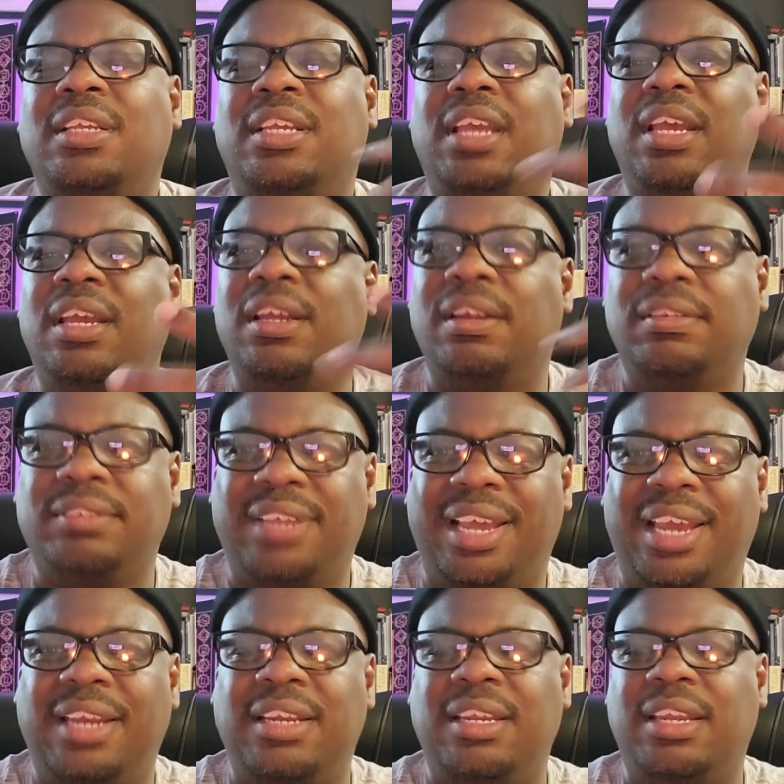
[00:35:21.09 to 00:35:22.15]
gives
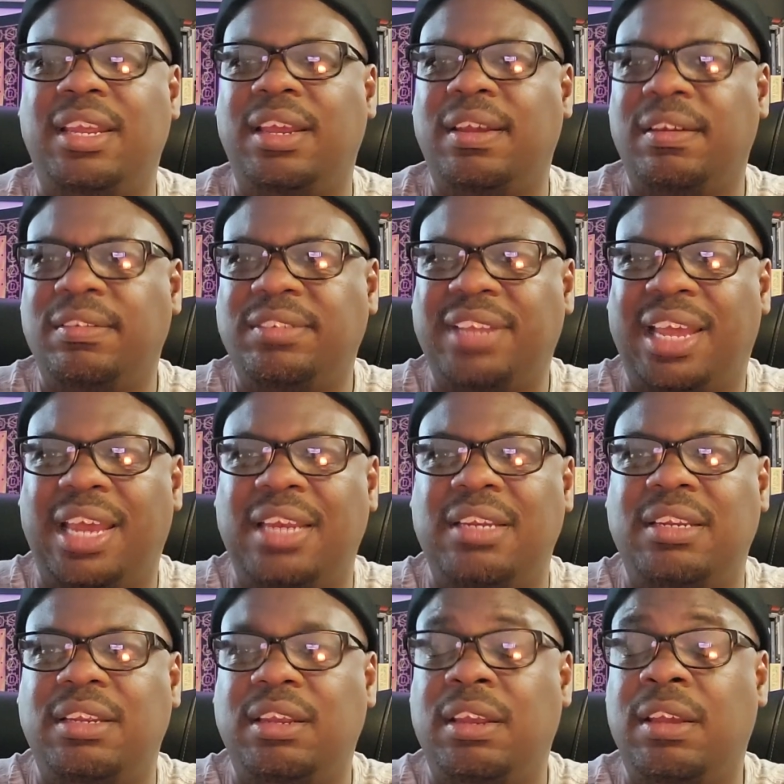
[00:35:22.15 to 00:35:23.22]
and gives
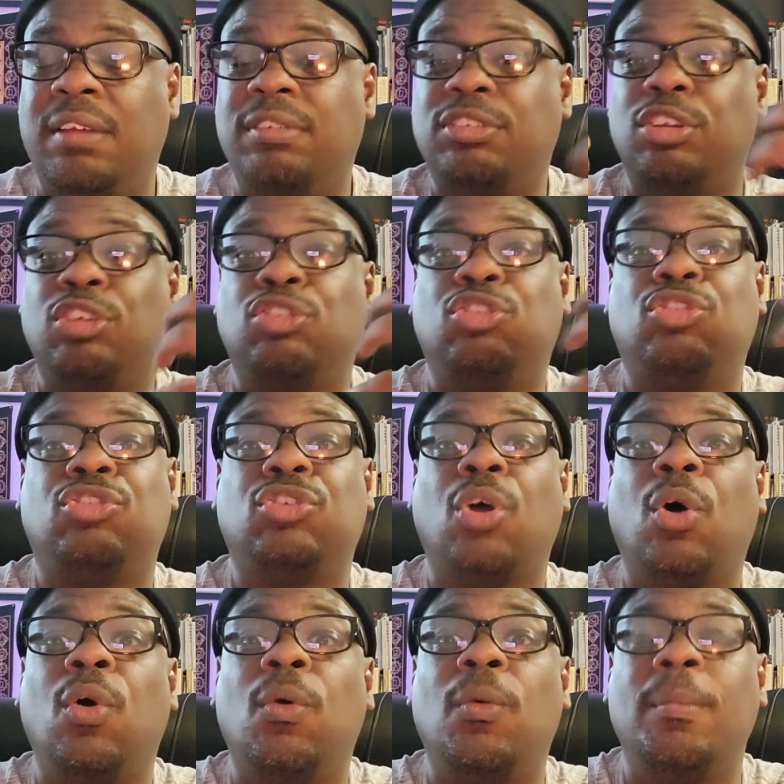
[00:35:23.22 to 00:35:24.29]
and gives
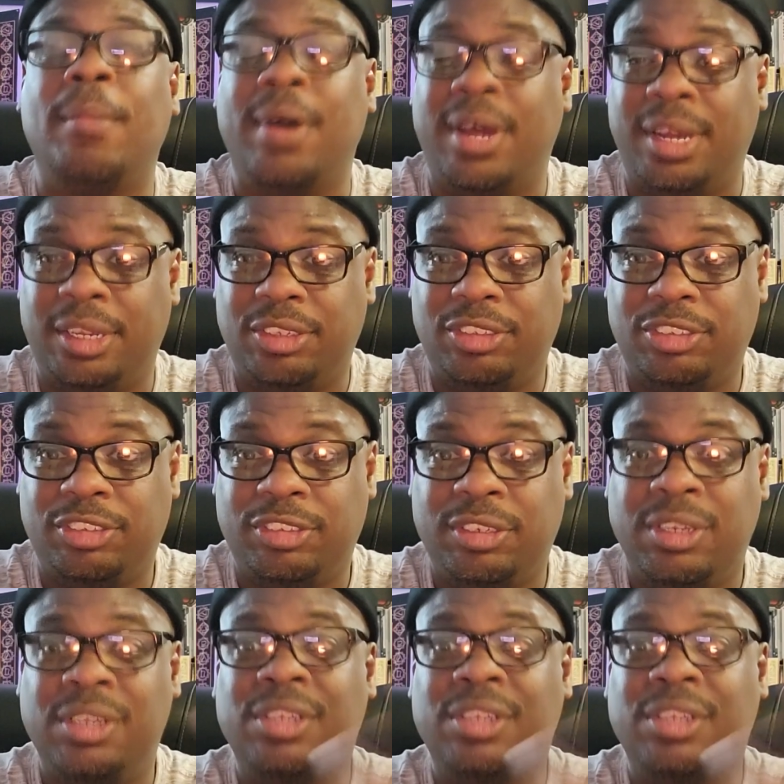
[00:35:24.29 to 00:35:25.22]
so much